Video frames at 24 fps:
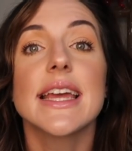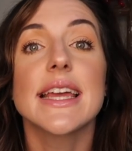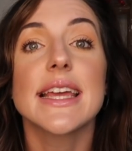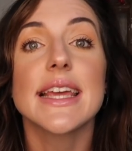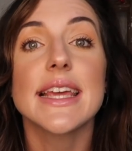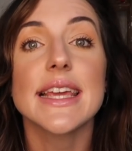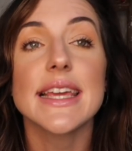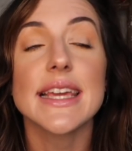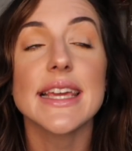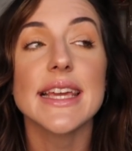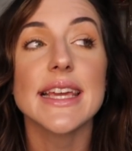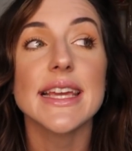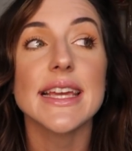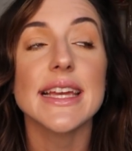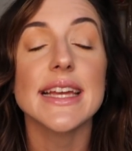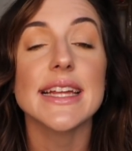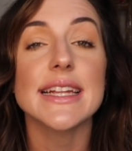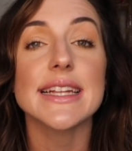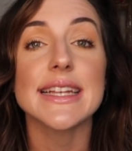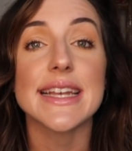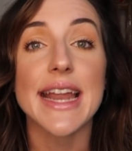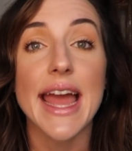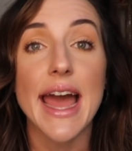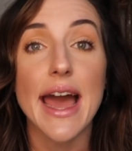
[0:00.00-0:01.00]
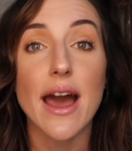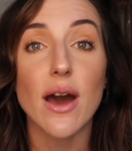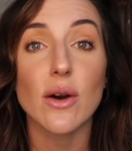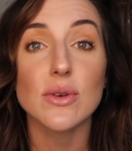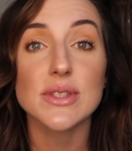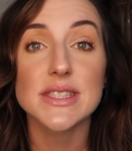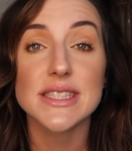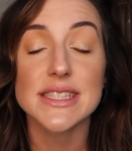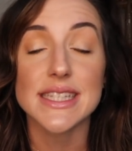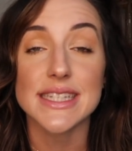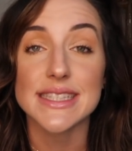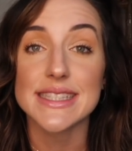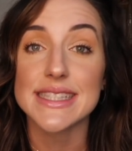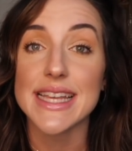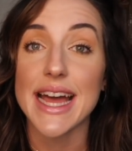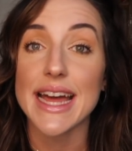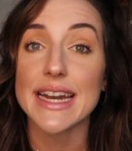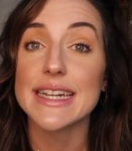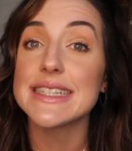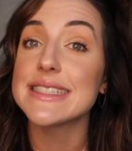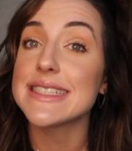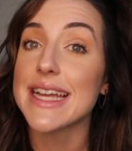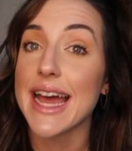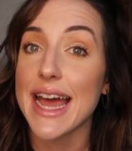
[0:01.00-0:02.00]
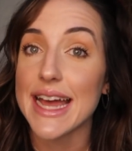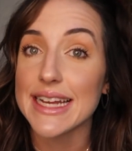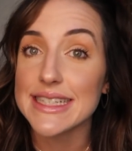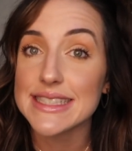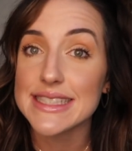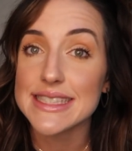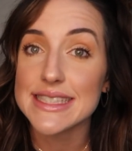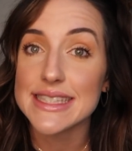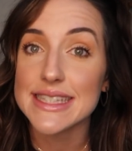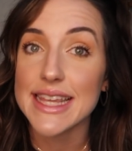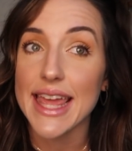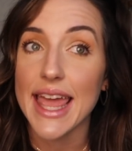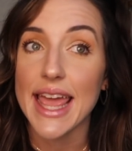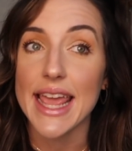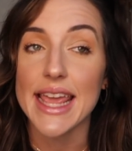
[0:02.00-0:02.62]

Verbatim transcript: he now sits at a desk